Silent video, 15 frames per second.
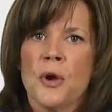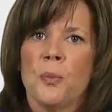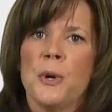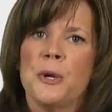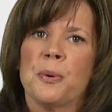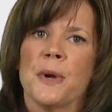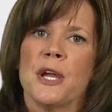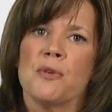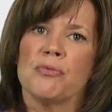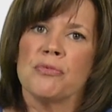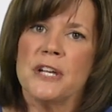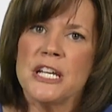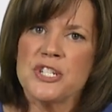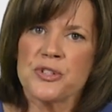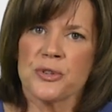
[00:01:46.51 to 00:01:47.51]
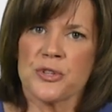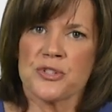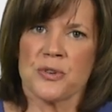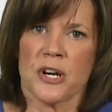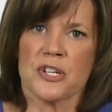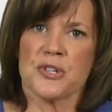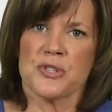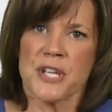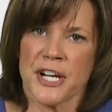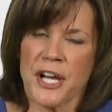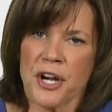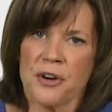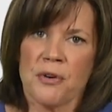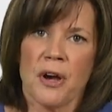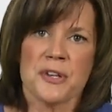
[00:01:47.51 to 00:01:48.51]
We create regional structures that
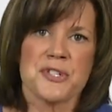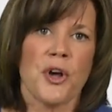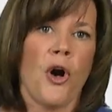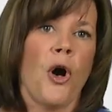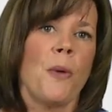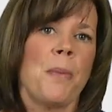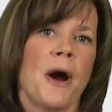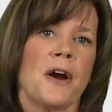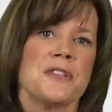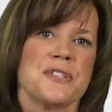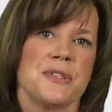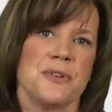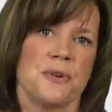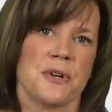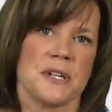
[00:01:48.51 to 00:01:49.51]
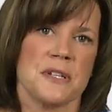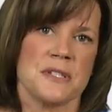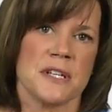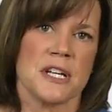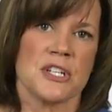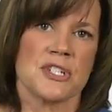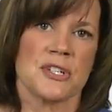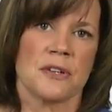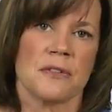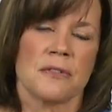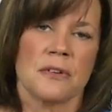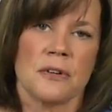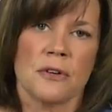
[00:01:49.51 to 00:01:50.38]
cut across all parts of the organization,